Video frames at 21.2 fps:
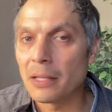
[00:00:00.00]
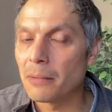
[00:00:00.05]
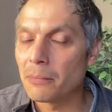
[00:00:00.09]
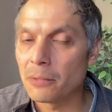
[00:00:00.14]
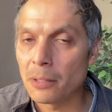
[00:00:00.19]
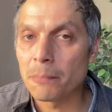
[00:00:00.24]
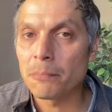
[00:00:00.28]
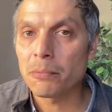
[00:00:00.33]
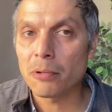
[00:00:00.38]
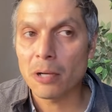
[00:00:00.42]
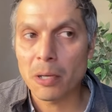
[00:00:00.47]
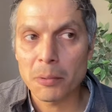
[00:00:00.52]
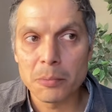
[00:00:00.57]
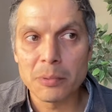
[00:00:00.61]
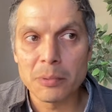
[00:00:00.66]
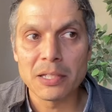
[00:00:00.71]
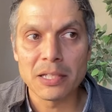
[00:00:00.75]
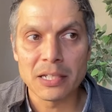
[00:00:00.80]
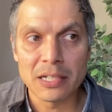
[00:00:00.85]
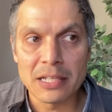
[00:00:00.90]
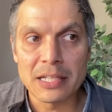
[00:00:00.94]
They're
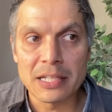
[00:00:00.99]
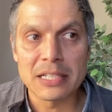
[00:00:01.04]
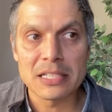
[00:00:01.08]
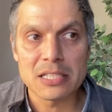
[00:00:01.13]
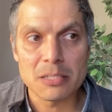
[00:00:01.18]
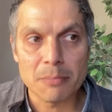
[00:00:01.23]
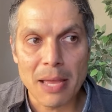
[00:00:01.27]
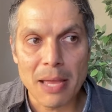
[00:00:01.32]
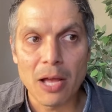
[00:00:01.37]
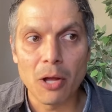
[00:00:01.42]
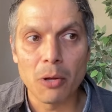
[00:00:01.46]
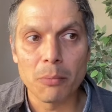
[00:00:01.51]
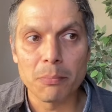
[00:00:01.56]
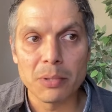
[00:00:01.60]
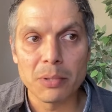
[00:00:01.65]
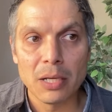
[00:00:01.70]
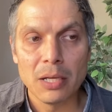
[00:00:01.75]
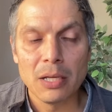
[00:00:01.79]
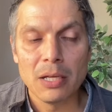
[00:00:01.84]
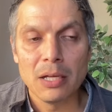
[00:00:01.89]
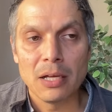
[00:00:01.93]
probably going to need some help,
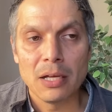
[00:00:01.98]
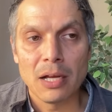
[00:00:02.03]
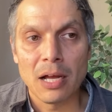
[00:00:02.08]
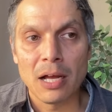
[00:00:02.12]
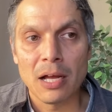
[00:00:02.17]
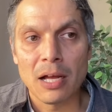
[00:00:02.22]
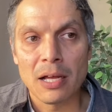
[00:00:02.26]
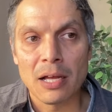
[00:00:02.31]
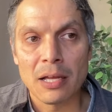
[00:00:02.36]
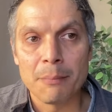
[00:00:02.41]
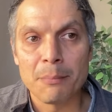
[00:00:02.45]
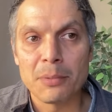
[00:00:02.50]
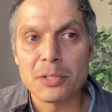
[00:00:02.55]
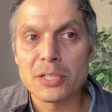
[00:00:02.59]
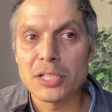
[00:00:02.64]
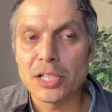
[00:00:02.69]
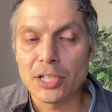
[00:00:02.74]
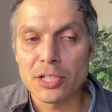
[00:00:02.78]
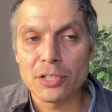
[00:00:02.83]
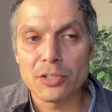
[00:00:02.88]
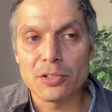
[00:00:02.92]
in
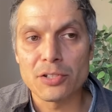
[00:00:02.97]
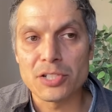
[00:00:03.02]
particular,